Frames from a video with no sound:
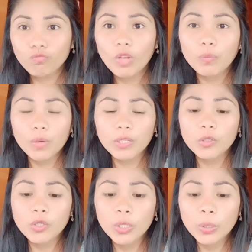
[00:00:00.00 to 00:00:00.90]
pwede
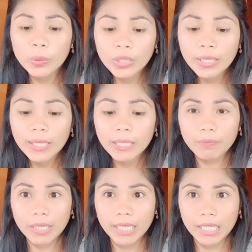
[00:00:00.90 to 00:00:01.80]
nyo yun
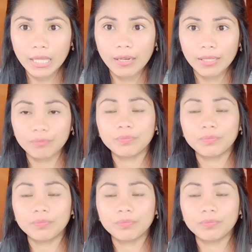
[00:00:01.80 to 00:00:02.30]
ipakita.